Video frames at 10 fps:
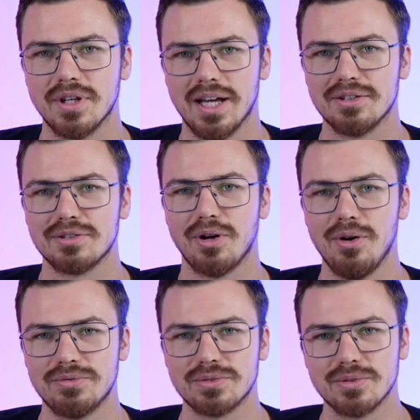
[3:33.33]
had to go
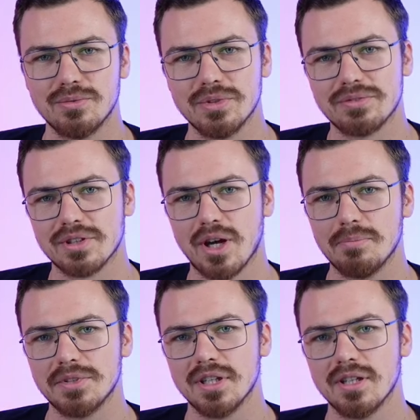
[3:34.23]
through with
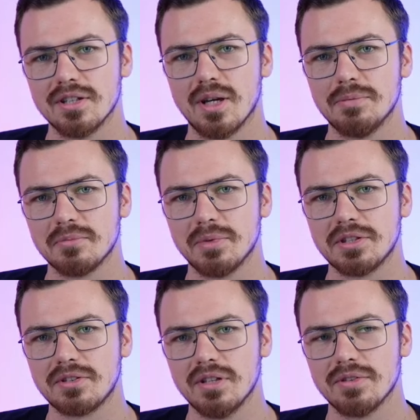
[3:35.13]
adopting
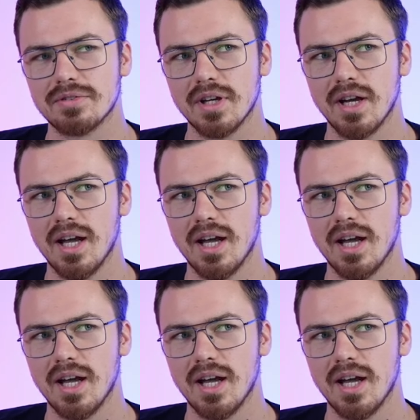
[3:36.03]
Bitcoin, with